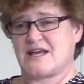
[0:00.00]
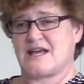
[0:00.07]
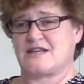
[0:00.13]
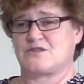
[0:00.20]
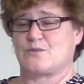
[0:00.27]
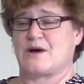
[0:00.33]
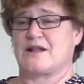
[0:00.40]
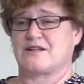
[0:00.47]

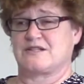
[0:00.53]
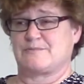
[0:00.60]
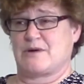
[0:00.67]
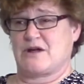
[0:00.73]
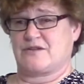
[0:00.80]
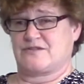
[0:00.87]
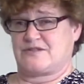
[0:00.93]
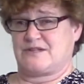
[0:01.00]
as well as
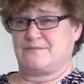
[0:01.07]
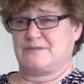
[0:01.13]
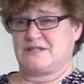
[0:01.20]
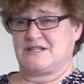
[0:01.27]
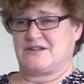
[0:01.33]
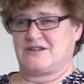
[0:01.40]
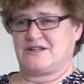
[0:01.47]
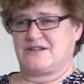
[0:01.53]
policy
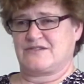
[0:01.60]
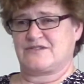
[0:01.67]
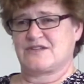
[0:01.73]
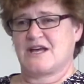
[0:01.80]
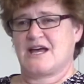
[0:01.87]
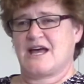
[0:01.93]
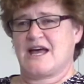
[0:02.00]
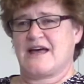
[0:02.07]
materials.
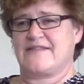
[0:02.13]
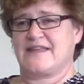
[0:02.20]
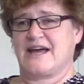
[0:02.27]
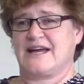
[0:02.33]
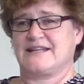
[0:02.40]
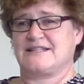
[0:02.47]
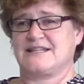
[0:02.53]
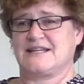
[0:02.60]
And the
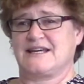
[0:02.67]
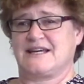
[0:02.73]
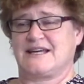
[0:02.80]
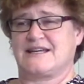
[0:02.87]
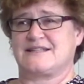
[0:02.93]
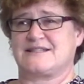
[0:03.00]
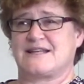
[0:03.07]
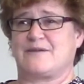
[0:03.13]
idea
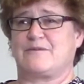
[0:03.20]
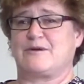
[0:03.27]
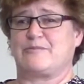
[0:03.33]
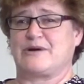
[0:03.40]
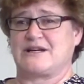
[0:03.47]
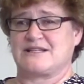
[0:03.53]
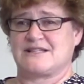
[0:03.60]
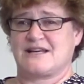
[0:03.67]
is that we
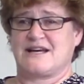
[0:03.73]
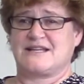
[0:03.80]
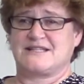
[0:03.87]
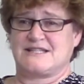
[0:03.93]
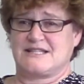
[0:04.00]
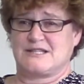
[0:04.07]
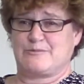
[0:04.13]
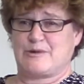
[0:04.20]
bring
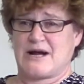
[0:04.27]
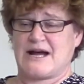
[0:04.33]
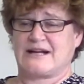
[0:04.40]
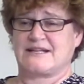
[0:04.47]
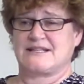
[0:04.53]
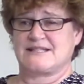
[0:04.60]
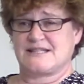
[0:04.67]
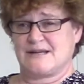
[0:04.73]
science into
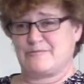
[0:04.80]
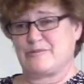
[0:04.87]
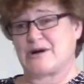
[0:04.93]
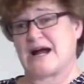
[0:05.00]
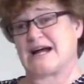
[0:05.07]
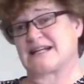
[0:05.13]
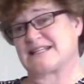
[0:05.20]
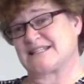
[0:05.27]
practice and
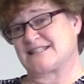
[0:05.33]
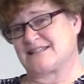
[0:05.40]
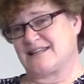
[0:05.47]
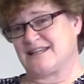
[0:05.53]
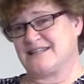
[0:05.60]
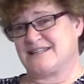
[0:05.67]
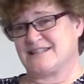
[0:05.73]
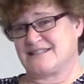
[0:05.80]
practice
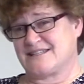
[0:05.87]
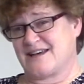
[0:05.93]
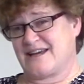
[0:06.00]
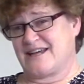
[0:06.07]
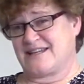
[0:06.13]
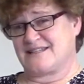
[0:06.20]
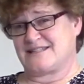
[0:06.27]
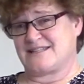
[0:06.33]
into
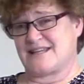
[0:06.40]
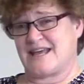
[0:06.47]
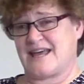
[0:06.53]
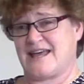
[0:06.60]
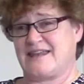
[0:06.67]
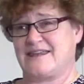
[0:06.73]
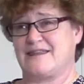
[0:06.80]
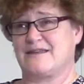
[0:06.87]
science.
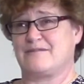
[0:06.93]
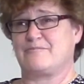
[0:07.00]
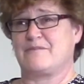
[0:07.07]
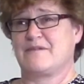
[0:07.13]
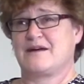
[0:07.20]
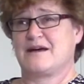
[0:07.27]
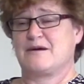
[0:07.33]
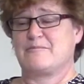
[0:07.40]
And the
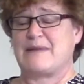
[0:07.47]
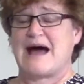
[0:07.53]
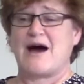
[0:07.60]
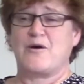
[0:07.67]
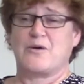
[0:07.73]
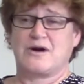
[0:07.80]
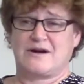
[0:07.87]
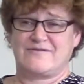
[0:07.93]

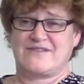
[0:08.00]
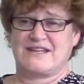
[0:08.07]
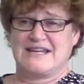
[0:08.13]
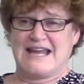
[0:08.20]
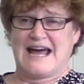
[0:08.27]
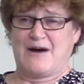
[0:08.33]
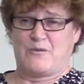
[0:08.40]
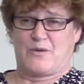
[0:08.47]
power of the
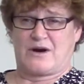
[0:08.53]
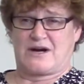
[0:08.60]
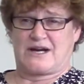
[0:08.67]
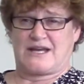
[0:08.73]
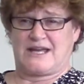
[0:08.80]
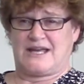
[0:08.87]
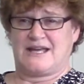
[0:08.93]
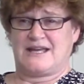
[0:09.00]

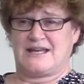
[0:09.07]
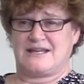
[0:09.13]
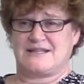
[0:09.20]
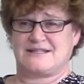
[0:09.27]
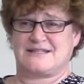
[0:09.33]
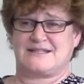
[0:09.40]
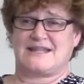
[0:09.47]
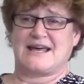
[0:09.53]
network
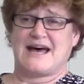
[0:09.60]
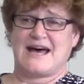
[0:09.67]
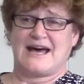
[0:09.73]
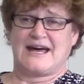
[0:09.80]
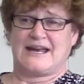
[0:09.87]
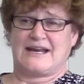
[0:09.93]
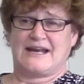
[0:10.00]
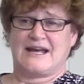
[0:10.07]
is
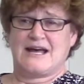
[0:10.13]
that